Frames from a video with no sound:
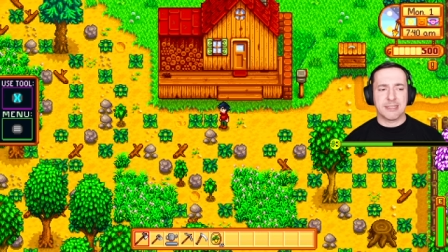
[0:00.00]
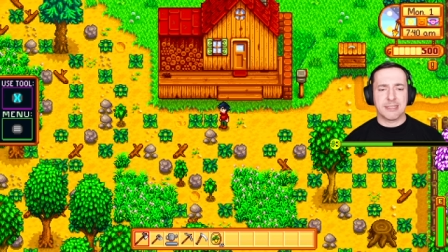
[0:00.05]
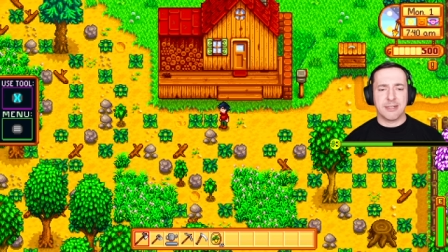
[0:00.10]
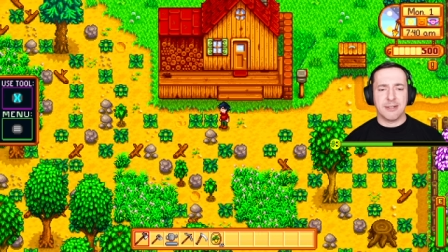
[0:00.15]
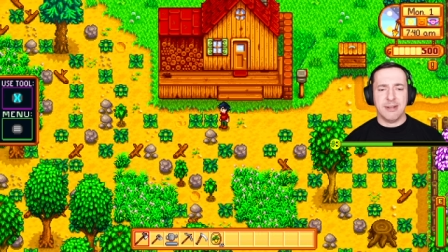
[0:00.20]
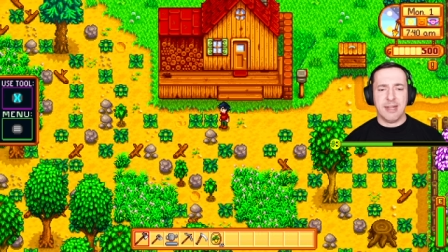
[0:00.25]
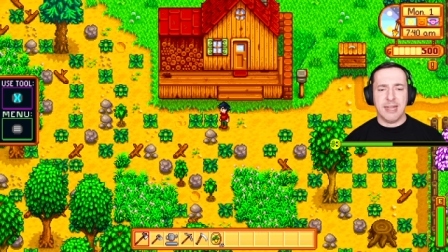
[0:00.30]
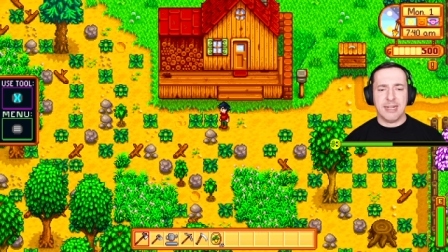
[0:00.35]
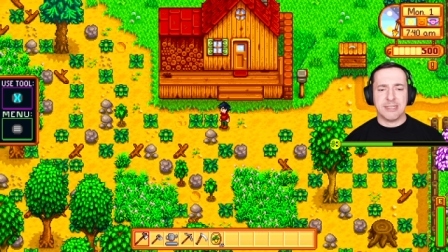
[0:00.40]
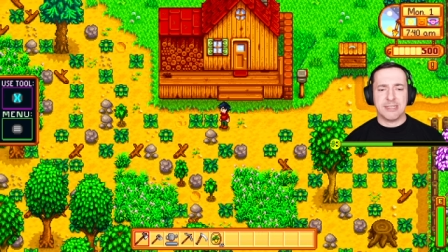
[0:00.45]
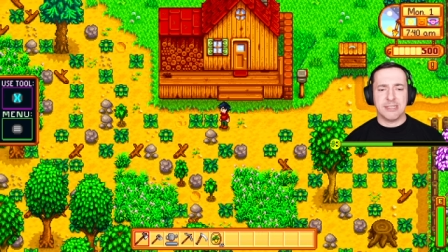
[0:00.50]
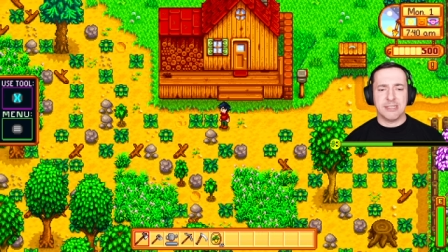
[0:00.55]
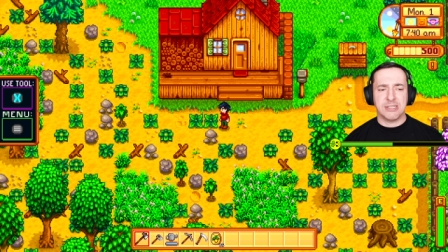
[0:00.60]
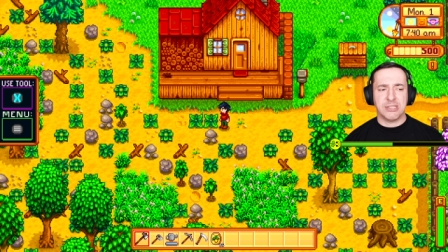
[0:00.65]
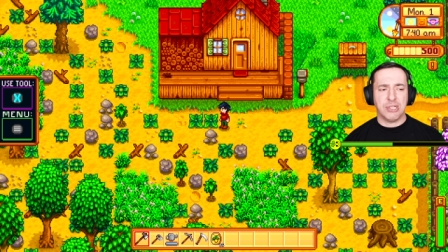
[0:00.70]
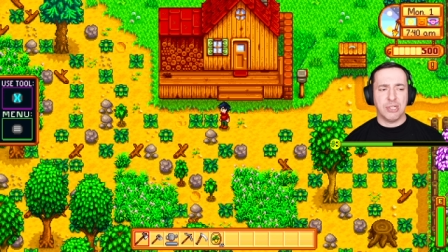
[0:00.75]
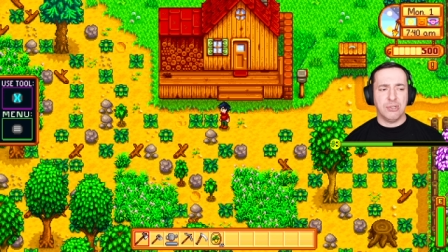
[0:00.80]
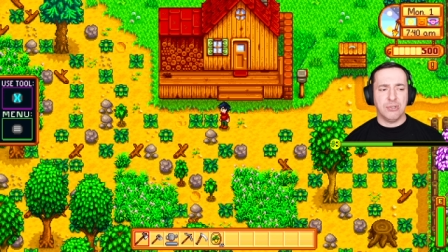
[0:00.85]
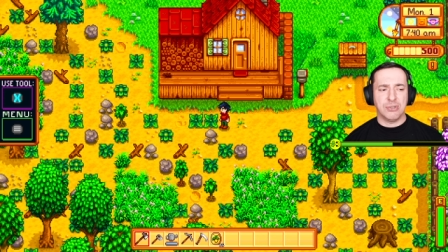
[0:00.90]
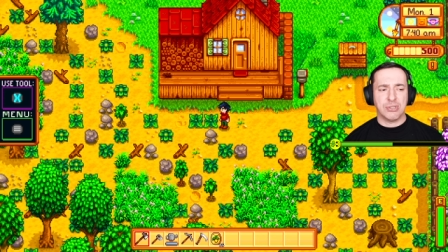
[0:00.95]
So X
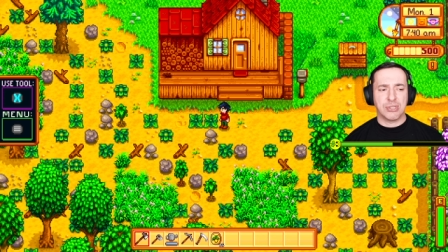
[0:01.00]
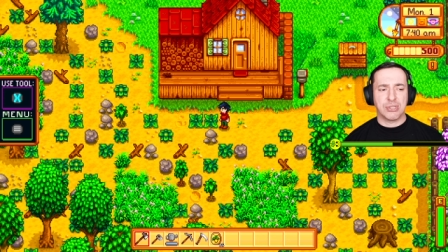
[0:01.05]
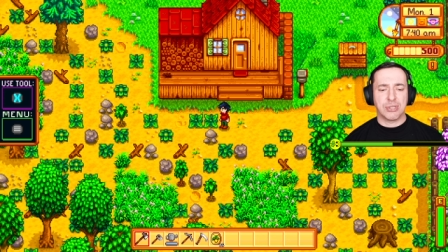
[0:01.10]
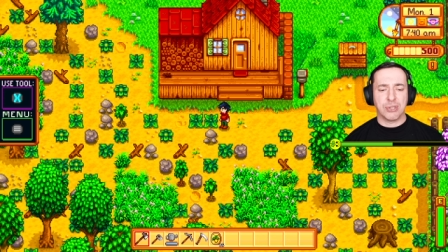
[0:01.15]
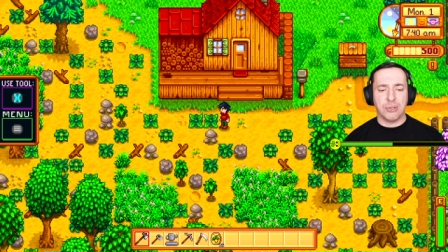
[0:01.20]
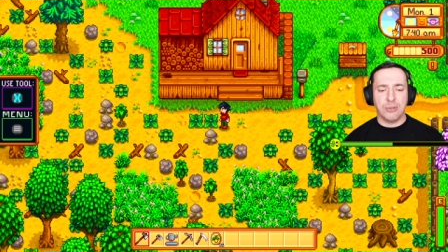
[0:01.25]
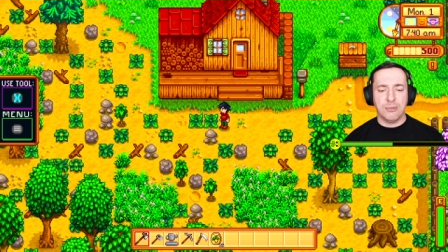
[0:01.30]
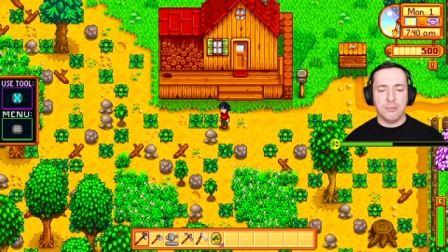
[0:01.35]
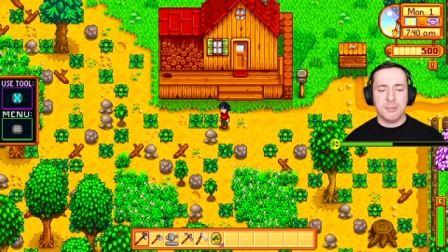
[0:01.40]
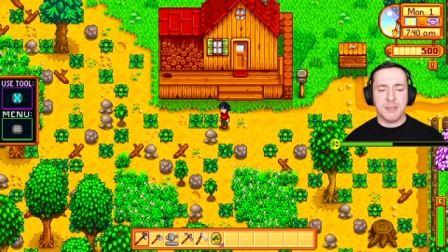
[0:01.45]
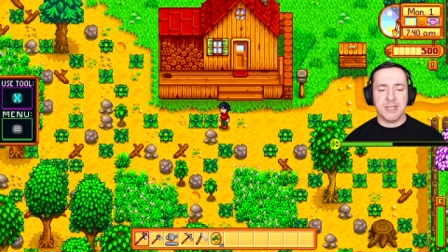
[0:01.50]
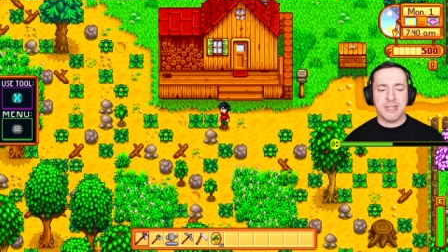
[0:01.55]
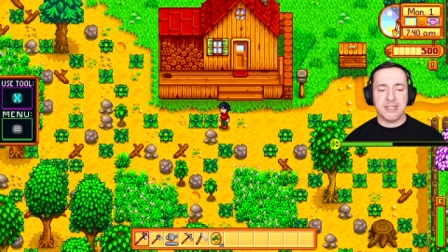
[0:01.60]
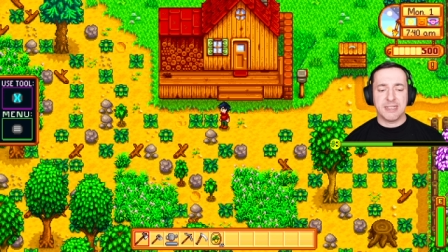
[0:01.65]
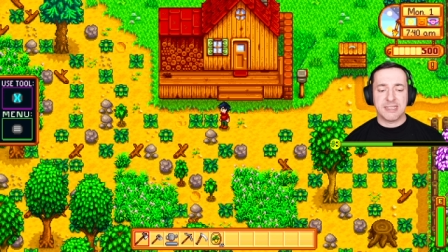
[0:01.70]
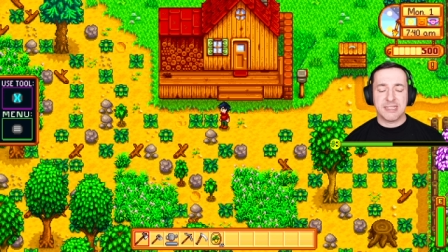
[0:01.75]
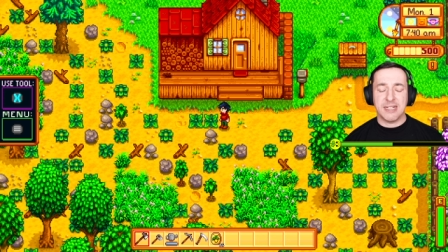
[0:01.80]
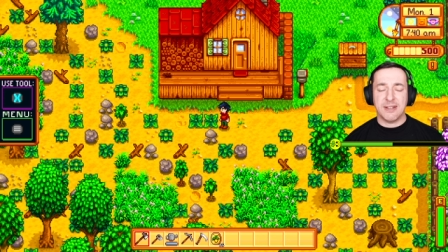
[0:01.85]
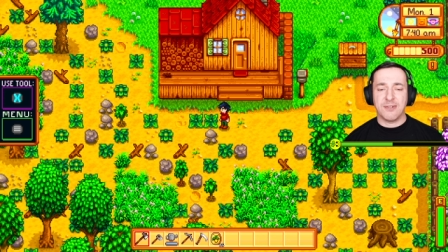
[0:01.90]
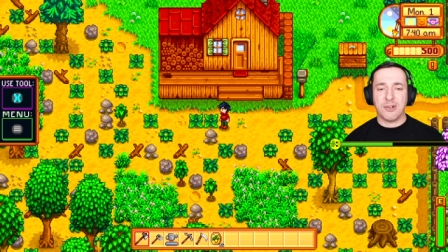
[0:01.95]
is use tool, but you can
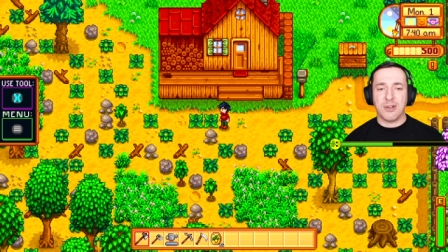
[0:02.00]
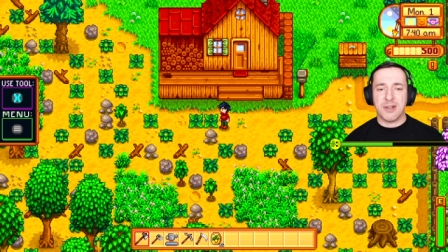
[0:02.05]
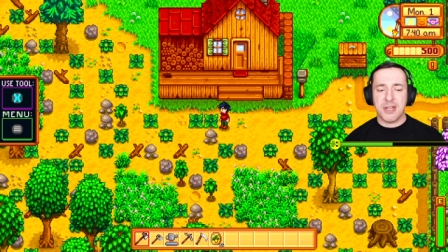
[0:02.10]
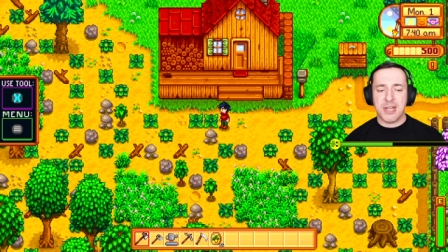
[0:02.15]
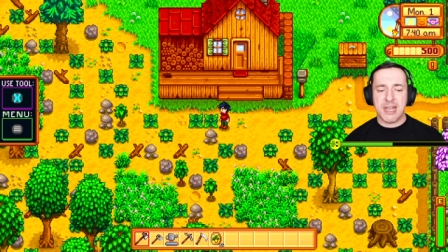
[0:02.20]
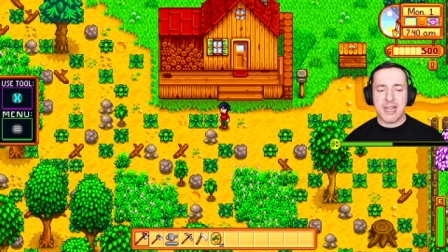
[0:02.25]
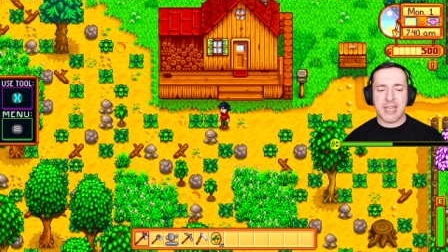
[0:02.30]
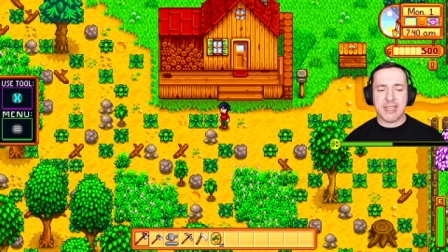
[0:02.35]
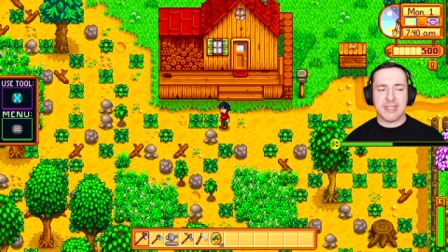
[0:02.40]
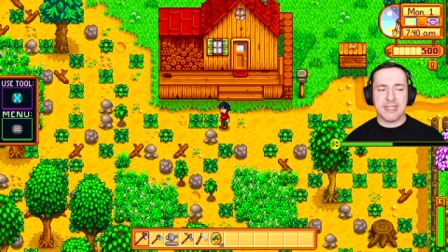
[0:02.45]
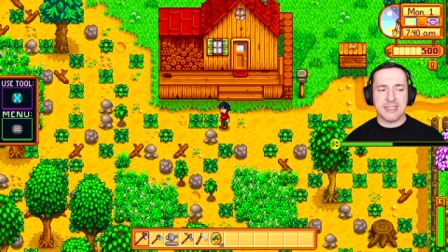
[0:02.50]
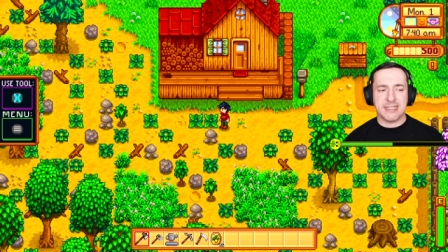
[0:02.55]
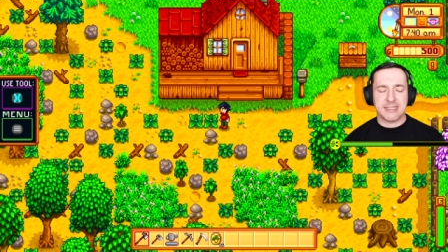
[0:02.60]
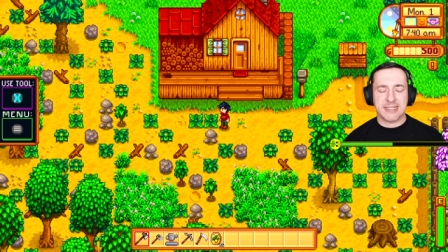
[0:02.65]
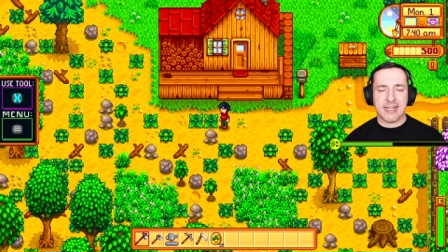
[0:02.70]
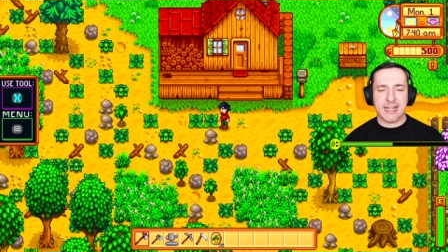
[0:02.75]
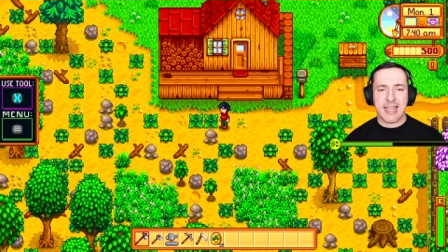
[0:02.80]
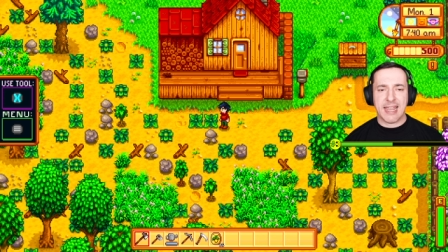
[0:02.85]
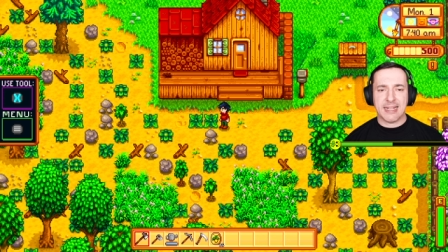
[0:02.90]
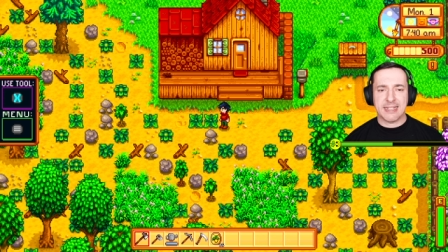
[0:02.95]
see I've got nothing
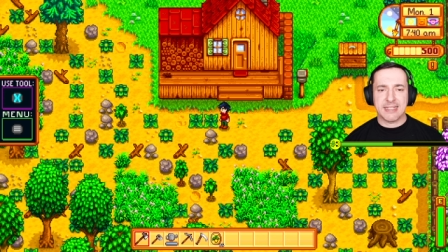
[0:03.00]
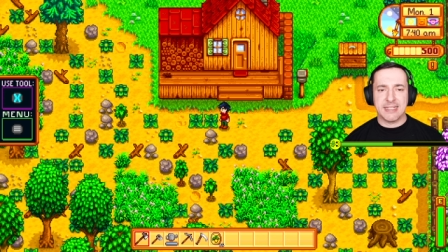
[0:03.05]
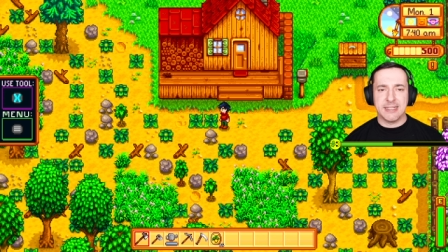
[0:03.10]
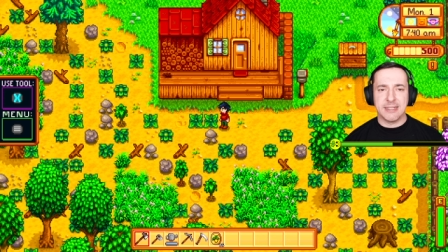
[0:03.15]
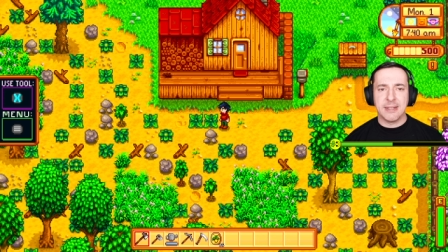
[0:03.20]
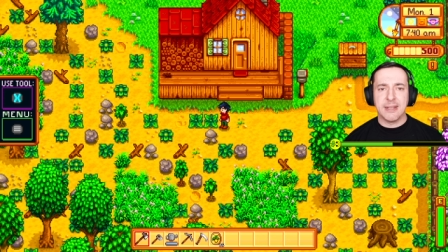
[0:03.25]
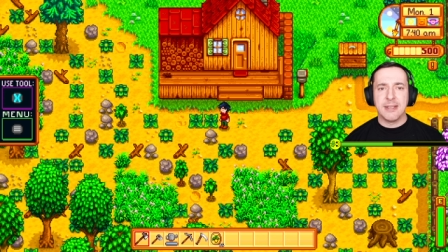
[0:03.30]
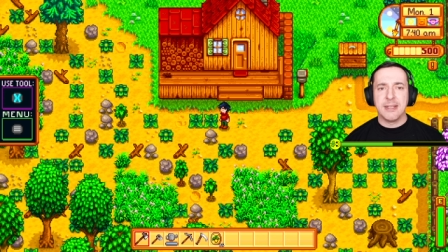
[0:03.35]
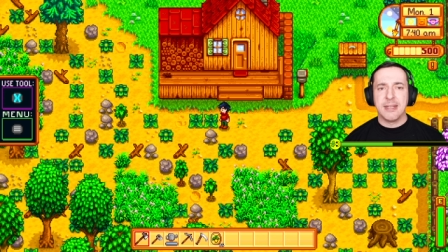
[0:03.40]
selected.